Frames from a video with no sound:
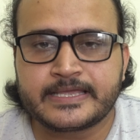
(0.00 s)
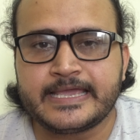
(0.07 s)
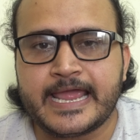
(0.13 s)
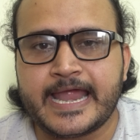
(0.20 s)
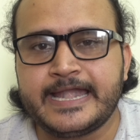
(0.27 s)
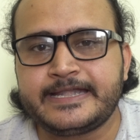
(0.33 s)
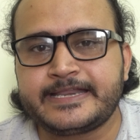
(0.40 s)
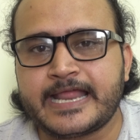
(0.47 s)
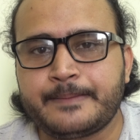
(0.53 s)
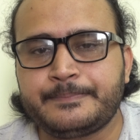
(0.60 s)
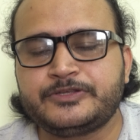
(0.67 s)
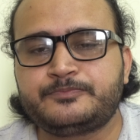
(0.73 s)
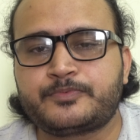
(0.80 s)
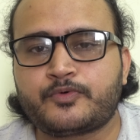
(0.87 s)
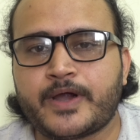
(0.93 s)
Entri
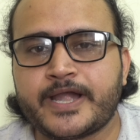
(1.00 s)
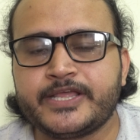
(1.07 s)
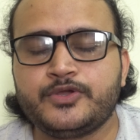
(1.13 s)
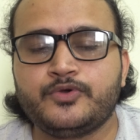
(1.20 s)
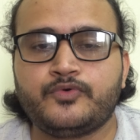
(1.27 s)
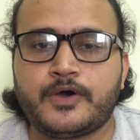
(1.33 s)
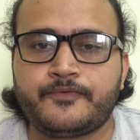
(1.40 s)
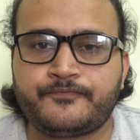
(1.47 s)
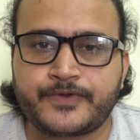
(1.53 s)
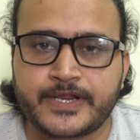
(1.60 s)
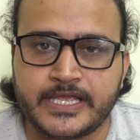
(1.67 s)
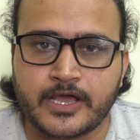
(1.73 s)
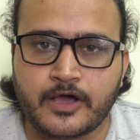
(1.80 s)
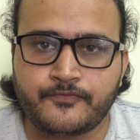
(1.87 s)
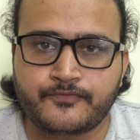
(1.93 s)
app is providing you a
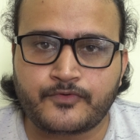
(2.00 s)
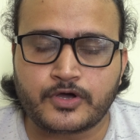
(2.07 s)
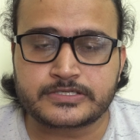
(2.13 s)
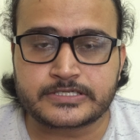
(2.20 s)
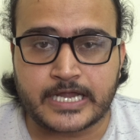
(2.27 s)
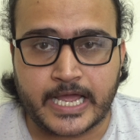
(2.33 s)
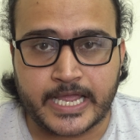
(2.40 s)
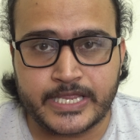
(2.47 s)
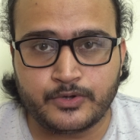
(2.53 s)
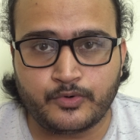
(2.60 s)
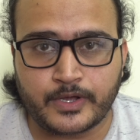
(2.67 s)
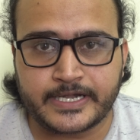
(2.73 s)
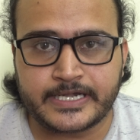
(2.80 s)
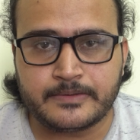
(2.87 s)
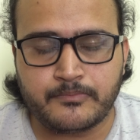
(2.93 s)
free of course high
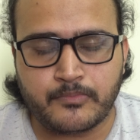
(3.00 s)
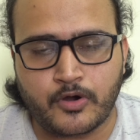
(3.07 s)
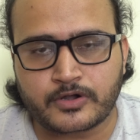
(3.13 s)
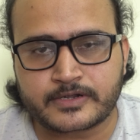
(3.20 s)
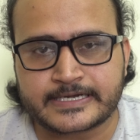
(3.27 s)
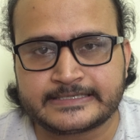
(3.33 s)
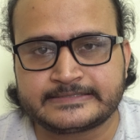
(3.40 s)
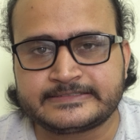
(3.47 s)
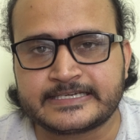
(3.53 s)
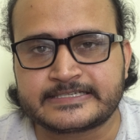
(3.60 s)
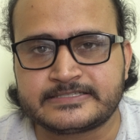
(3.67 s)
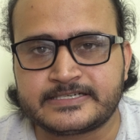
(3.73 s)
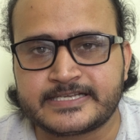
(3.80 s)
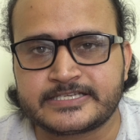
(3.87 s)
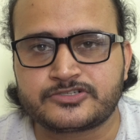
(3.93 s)
quality mock test,
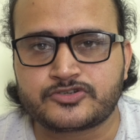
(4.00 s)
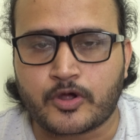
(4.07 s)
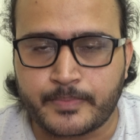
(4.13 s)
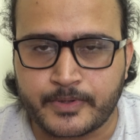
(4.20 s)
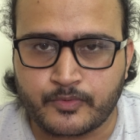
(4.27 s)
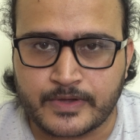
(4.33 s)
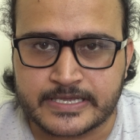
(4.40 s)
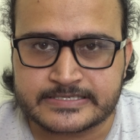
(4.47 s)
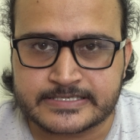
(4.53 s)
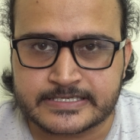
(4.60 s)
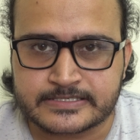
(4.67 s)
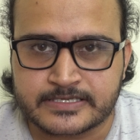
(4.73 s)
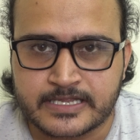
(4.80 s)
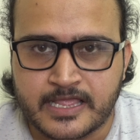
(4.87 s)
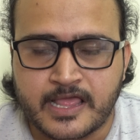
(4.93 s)
section test, topic wise
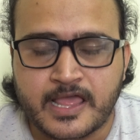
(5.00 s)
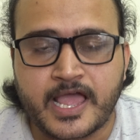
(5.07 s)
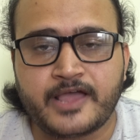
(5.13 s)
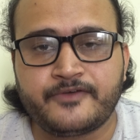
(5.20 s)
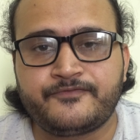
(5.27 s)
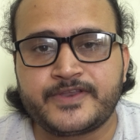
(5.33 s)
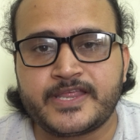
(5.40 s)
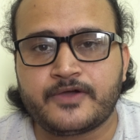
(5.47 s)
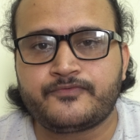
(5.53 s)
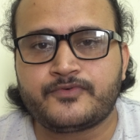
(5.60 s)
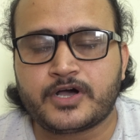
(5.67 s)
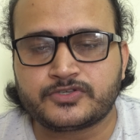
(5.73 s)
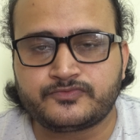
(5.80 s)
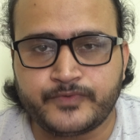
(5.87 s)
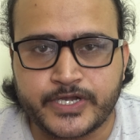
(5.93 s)
test and free of
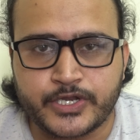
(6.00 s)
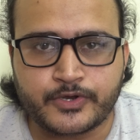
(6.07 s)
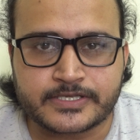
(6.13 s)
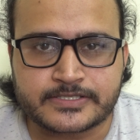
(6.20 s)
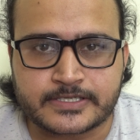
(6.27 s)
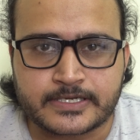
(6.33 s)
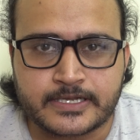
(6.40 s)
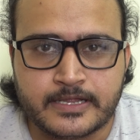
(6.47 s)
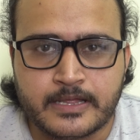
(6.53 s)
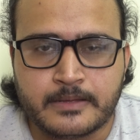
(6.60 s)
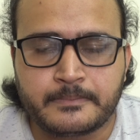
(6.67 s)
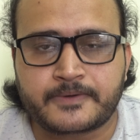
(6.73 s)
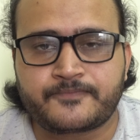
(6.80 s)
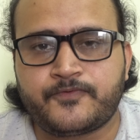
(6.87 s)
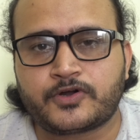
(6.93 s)
course video lesson.
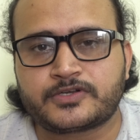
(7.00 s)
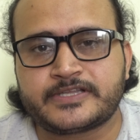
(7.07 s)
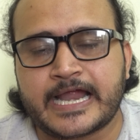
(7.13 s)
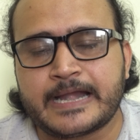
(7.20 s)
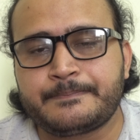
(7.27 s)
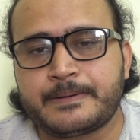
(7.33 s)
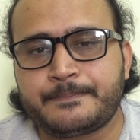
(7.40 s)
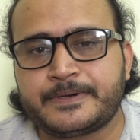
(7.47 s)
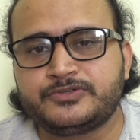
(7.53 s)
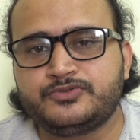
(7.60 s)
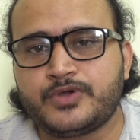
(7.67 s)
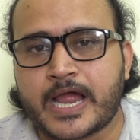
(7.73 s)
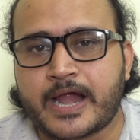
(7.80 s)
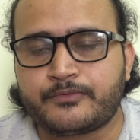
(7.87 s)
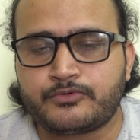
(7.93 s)
But for that purpose
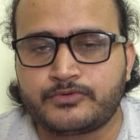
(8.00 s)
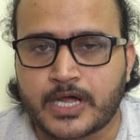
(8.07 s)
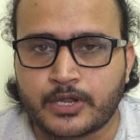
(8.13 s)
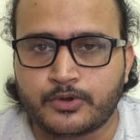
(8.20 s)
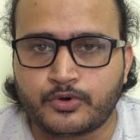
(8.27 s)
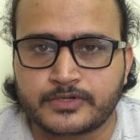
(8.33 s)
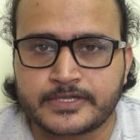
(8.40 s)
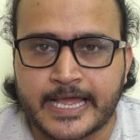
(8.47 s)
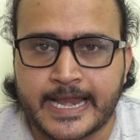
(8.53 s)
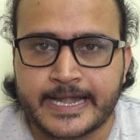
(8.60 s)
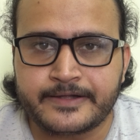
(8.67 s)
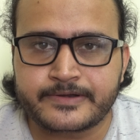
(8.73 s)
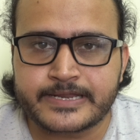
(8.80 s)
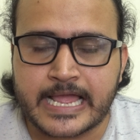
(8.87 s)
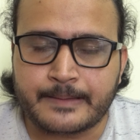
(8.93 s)
you have to download the
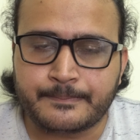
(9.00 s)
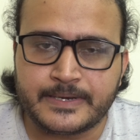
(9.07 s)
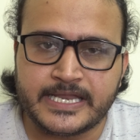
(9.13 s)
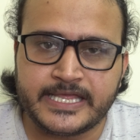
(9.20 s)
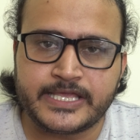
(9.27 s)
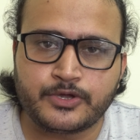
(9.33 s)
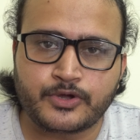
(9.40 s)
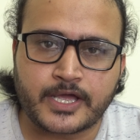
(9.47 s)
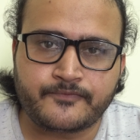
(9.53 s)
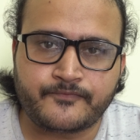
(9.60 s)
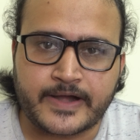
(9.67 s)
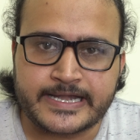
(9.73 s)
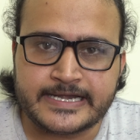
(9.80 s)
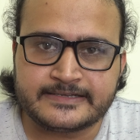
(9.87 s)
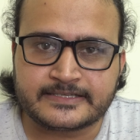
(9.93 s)
Entri app. Link you can
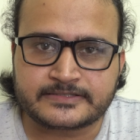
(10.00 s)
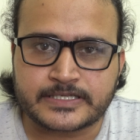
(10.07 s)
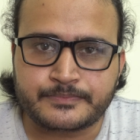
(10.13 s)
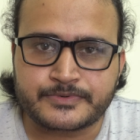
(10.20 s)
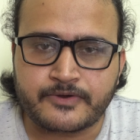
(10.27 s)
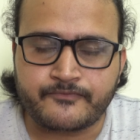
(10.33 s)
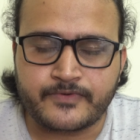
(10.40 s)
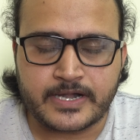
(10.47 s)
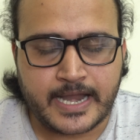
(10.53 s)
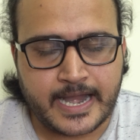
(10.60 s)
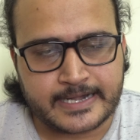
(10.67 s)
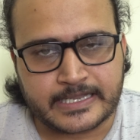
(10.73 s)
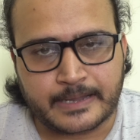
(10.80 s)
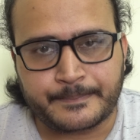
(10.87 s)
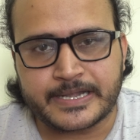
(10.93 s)
find in the description field
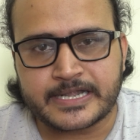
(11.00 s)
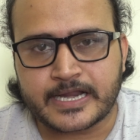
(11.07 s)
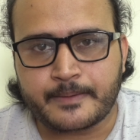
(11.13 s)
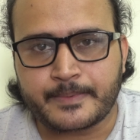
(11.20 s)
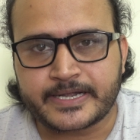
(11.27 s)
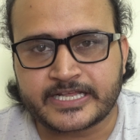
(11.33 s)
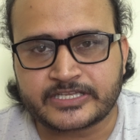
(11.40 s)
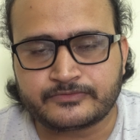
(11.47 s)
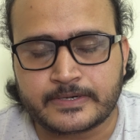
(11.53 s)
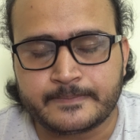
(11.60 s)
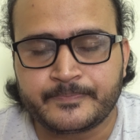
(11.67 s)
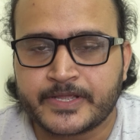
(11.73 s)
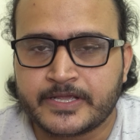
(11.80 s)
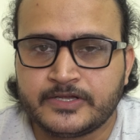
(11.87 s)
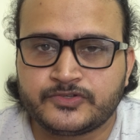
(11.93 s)
and the pinned comment as well.
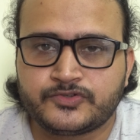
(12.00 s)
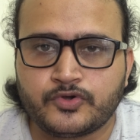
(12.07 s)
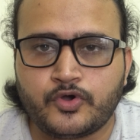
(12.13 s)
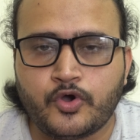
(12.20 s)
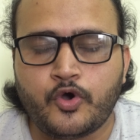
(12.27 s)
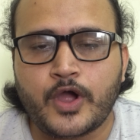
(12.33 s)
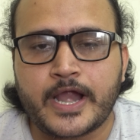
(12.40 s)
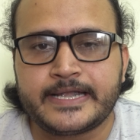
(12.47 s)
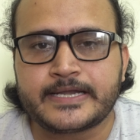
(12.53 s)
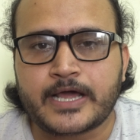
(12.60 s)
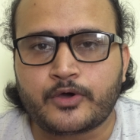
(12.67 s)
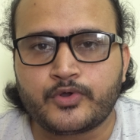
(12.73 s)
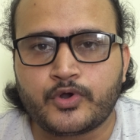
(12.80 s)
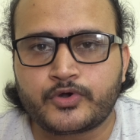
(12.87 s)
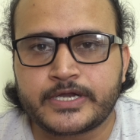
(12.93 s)
So go and
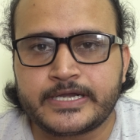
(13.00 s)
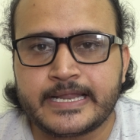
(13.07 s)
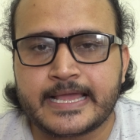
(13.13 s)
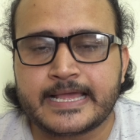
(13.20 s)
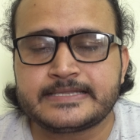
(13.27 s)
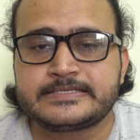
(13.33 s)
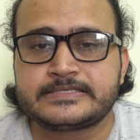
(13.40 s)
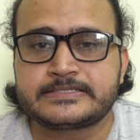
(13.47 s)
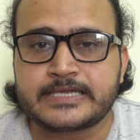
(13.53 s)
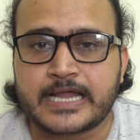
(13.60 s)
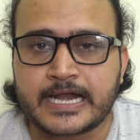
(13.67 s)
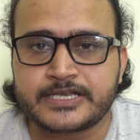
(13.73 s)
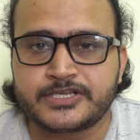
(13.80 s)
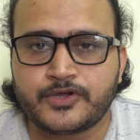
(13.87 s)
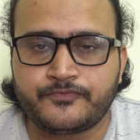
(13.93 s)
download it and
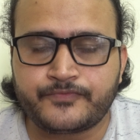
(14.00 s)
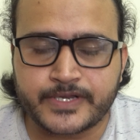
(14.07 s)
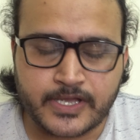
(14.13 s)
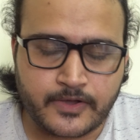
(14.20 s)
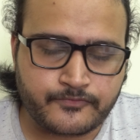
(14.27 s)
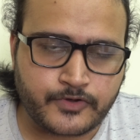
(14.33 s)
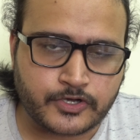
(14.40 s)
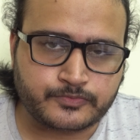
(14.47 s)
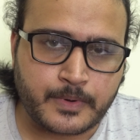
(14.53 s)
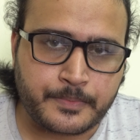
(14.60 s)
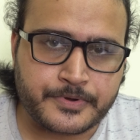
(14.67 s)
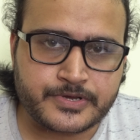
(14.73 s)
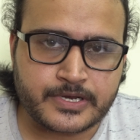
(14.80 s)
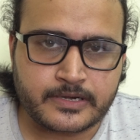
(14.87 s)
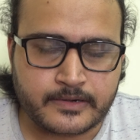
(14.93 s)
start your free of course
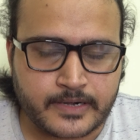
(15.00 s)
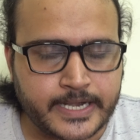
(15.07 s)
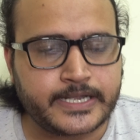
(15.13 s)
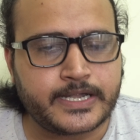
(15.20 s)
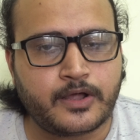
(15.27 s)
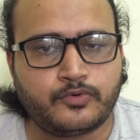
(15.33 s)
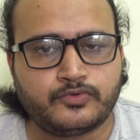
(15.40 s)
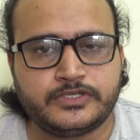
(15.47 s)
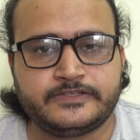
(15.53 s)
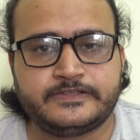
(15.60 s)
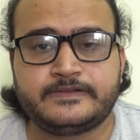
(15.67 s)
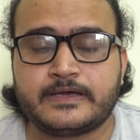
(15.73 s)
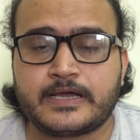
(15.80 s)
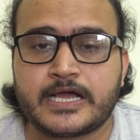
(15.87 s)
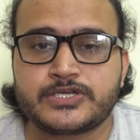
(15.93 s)
preparation right now. This
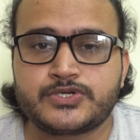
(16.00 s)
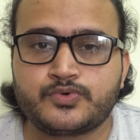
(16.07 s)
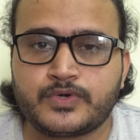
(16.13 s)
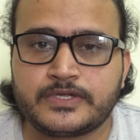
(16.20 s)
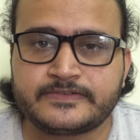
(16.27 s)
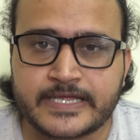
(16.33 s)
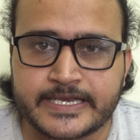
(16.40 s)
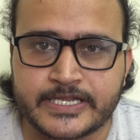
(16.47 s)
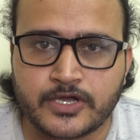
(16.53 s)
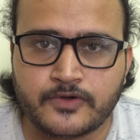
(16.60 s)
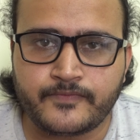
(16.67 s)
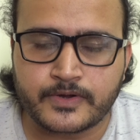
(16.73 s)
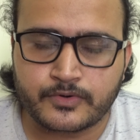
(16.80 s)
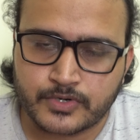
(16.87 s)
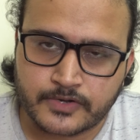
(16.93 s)
is Akash Shukla signing
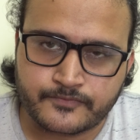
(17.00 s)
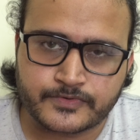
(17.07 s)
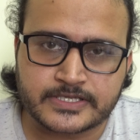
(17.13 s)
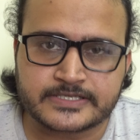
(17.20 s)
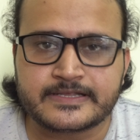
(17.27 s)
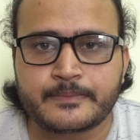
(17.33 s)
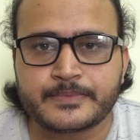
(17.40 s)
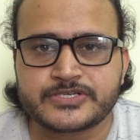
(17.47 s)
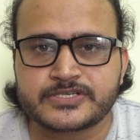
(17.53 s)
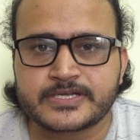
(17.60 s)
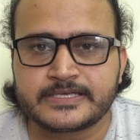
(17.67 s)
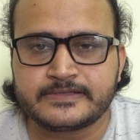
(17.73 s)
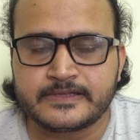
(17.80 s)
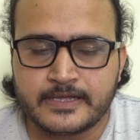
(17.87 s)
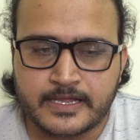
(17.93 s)
off and good luck for the examination
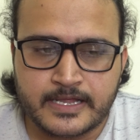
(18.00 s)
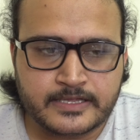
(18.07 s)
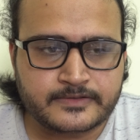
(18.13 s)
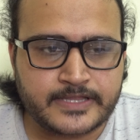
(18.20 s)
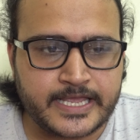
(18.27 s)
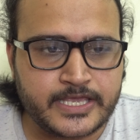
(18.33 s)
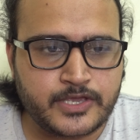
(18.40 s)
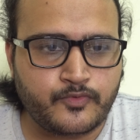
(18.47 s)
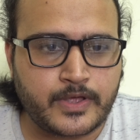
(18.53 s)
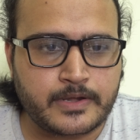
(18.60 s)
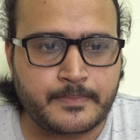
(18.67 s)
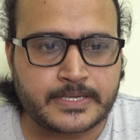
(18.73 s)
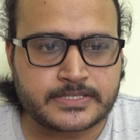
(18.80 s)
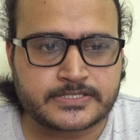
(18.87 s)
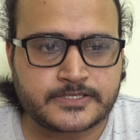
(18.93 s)
guys. Thank you
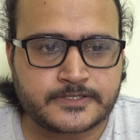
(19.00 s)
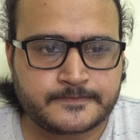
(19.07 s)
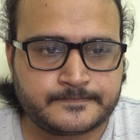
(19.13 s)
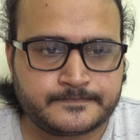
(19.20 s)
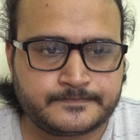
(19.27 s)
very much.